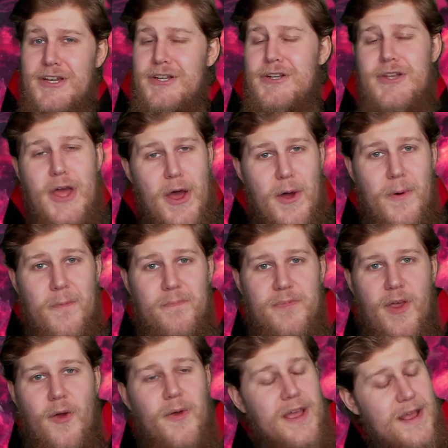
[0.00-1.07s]
No,
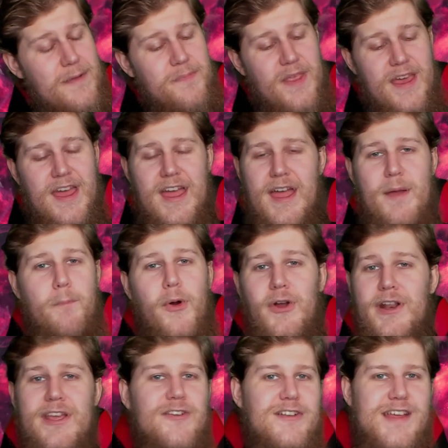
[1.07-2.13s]
okay?
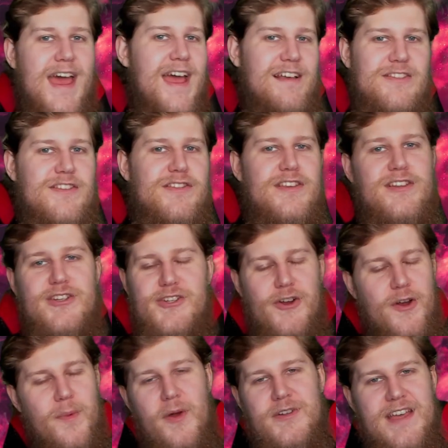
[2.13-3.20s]
Putting your taxes into
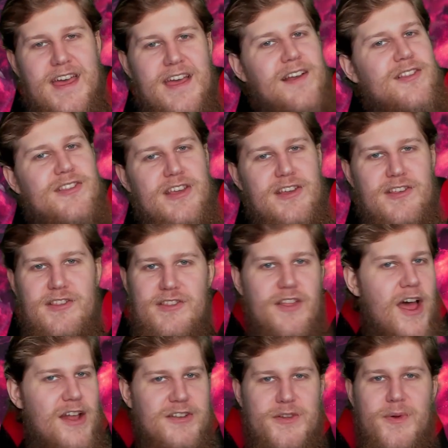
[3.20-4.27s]
TurboTax is
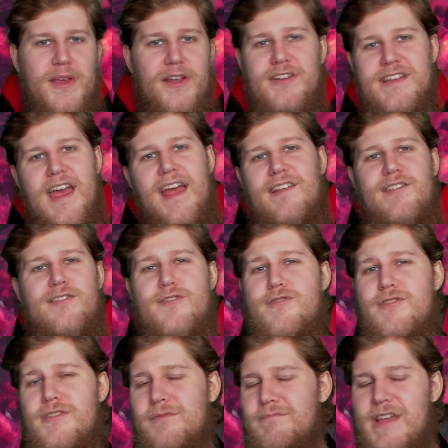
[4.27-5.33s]
not doing your taxes. You
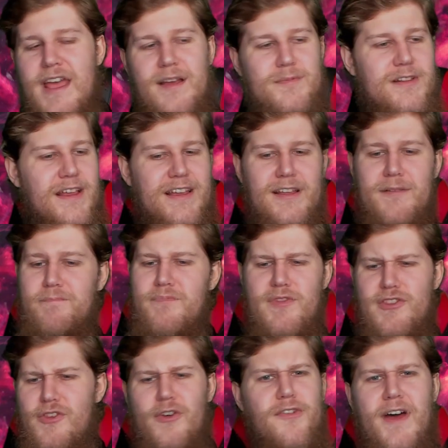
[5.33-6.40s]
should take them to like a
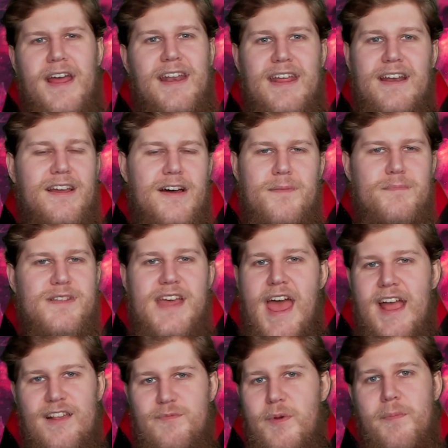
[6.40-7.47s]
certified income
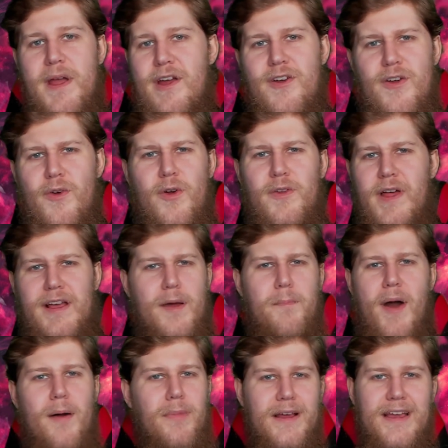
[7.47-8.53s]
tax preparer or like a
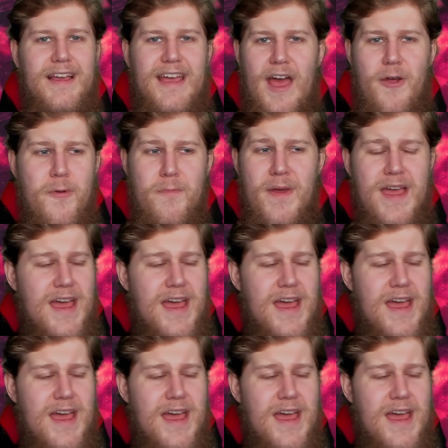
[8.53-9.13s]
public accountant.